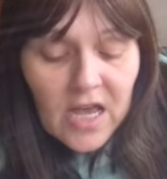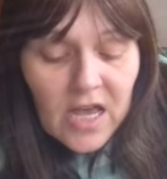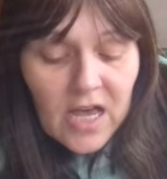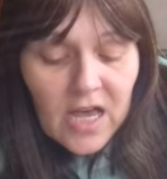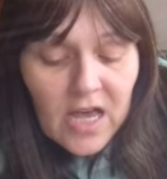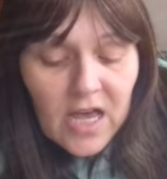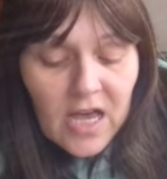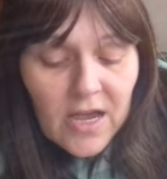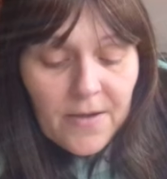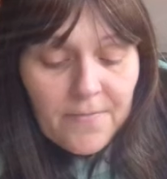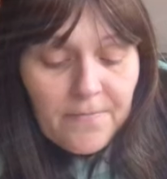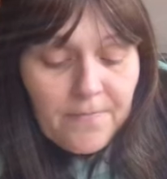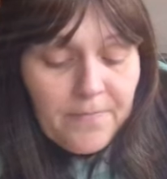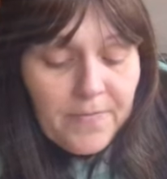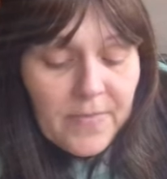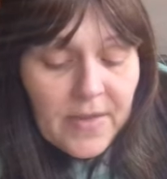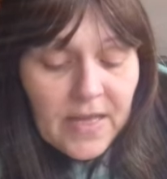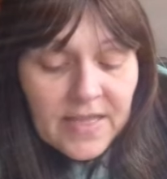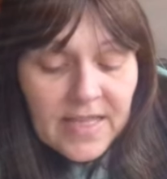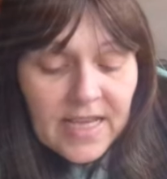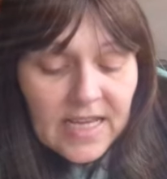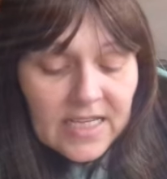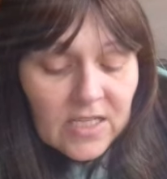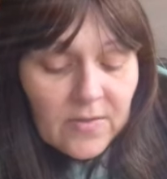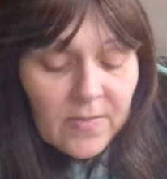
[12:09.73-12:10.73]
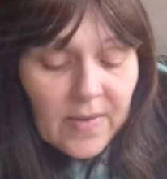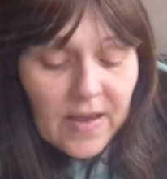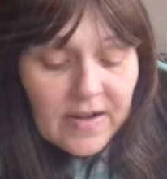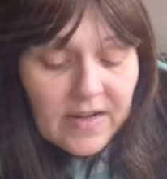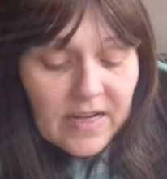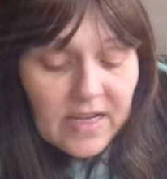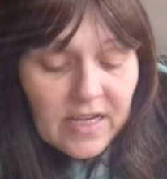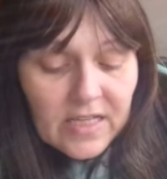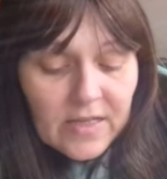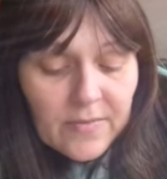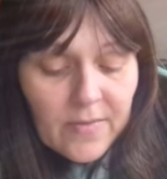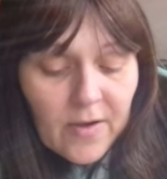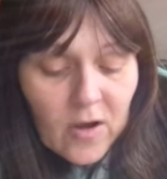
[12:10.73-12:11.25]
Uh, that's about it
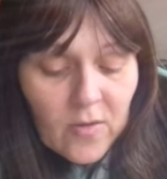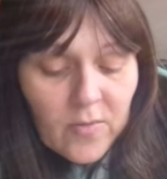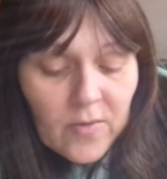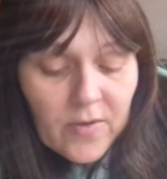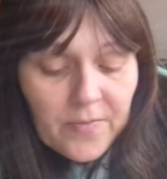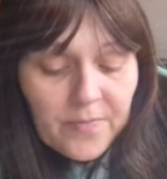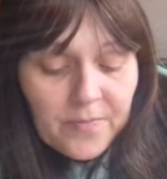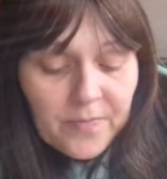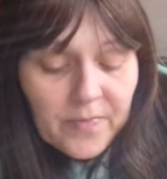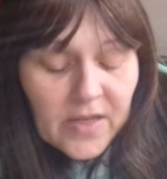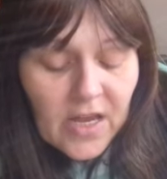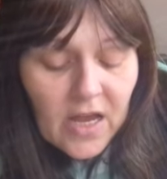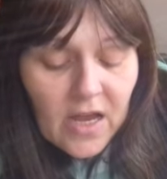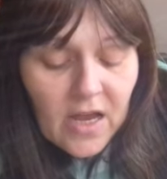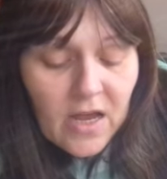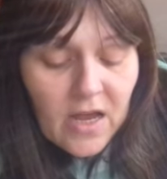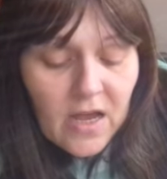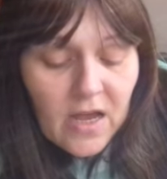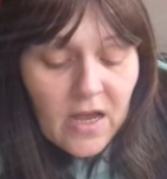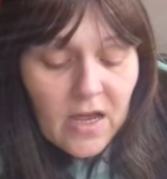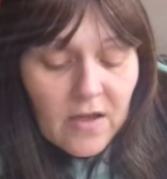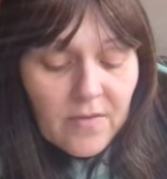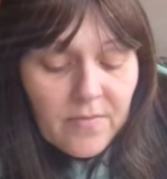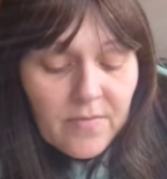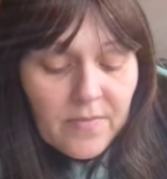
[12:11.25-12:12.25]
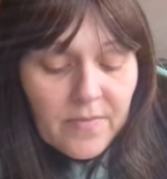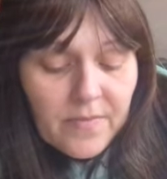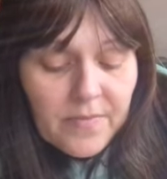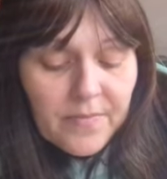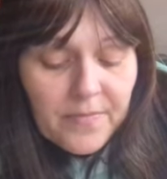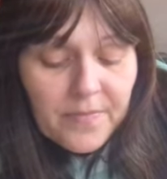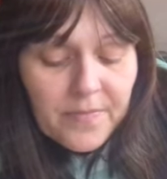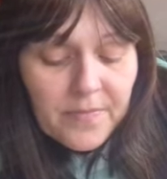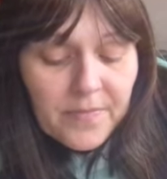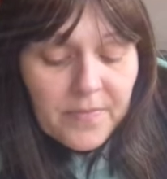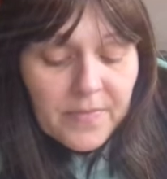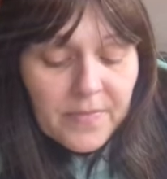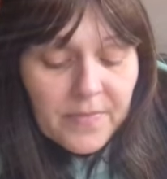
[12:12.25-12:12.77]
at the moment. Um,
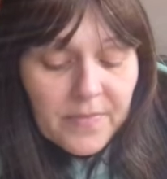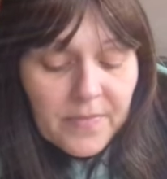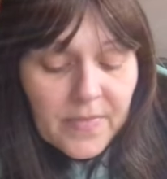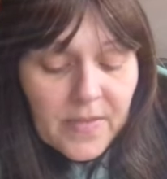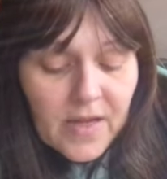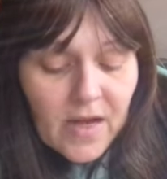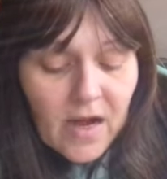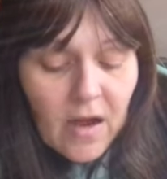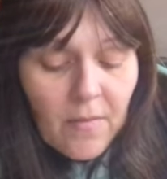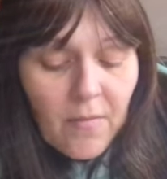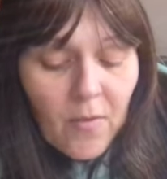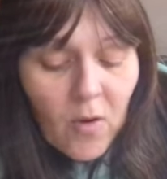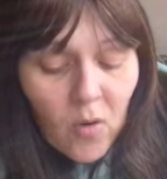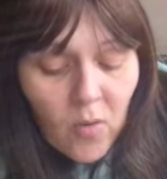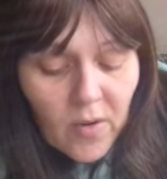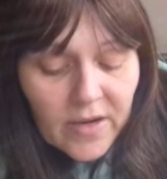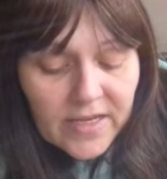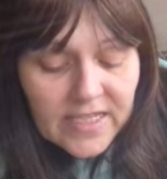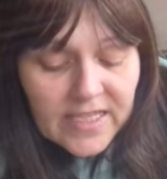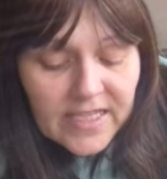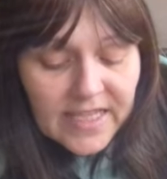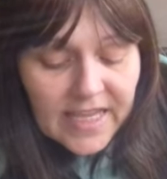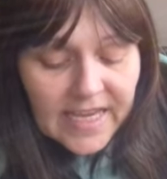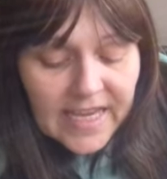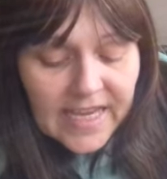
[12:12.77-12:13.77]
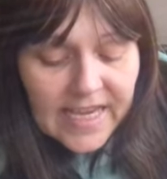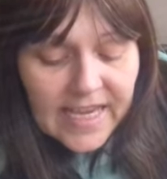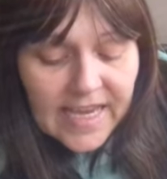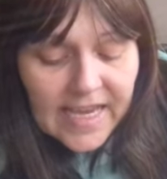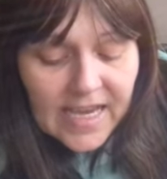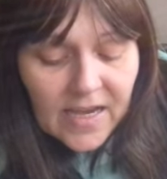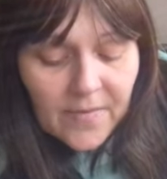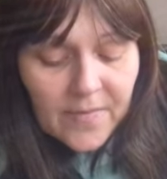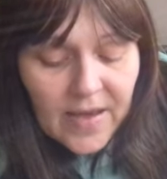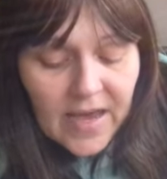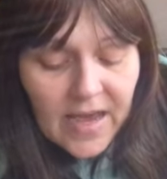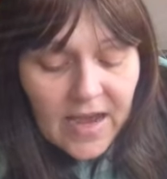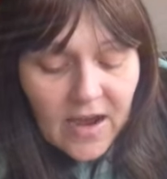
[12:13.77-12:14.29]
I'm always thinking
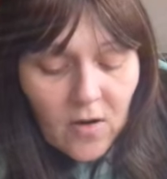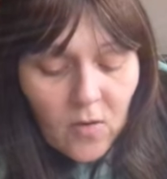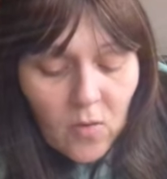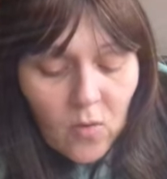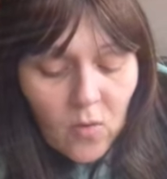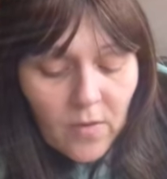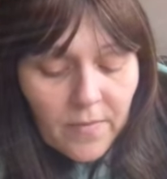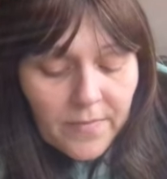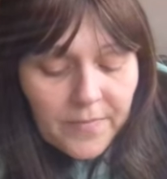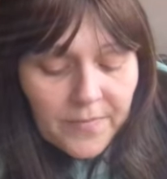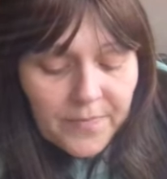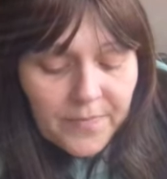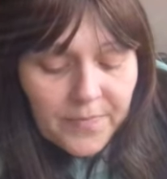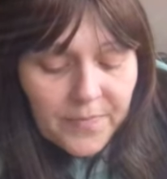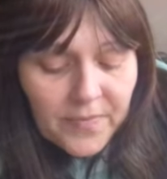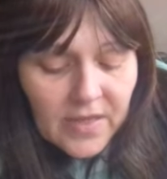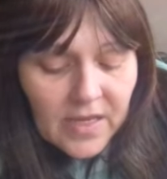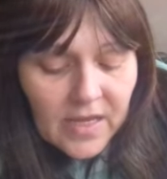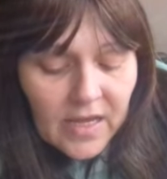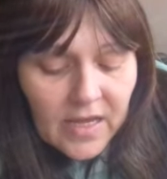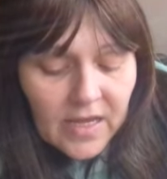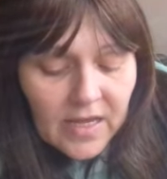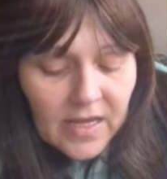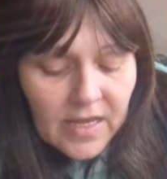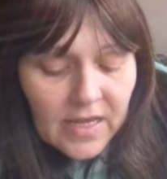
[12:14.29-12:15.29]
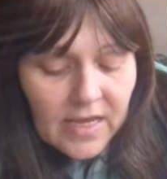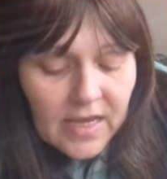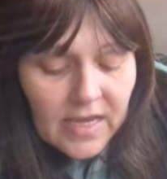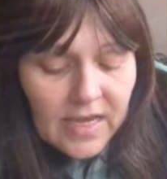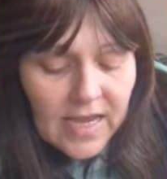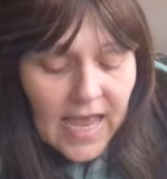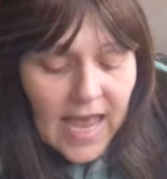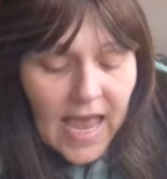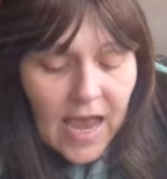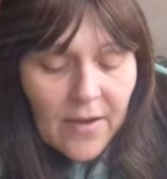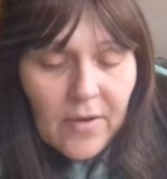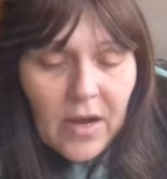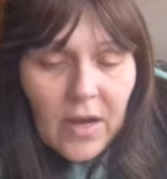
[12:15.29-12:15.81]
about
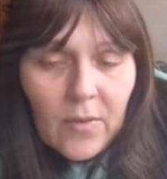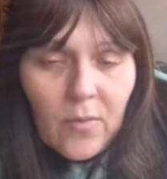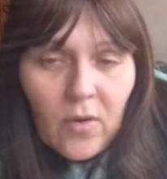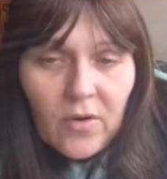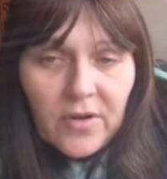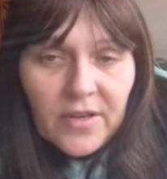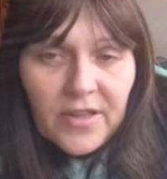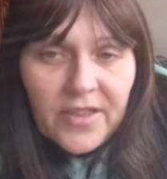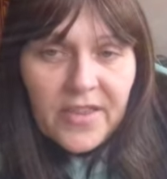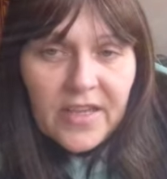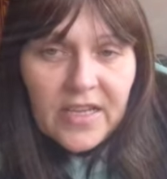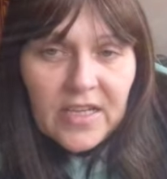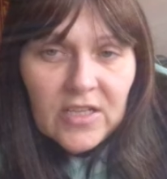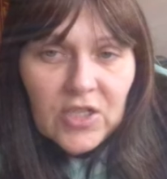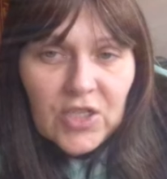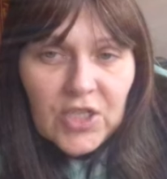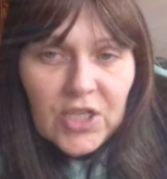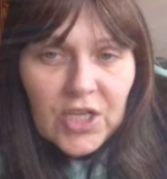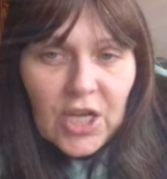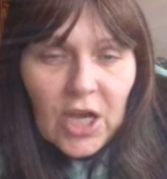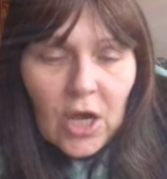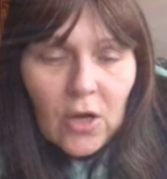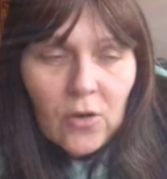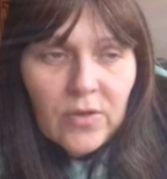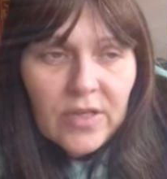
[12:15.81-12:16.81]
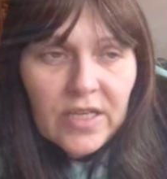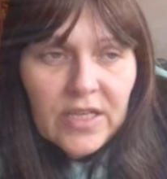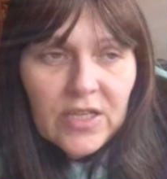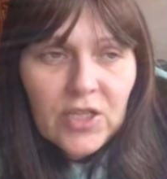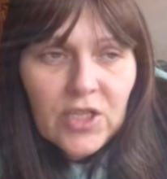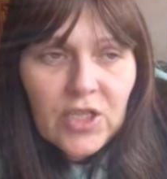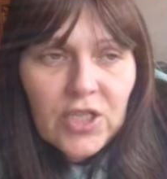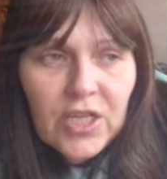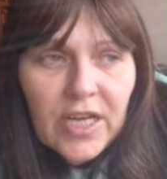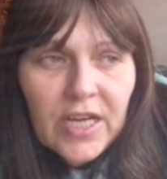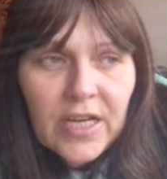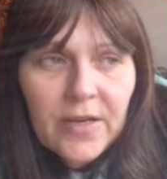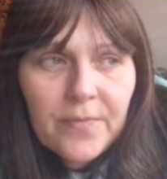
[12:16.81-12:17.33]
how I want things to go
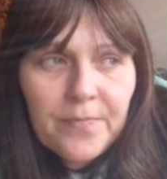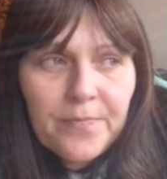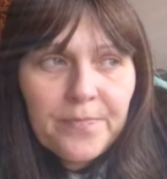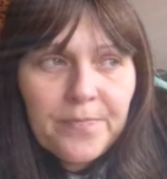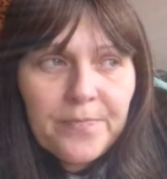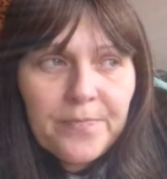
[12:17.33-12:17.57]
this year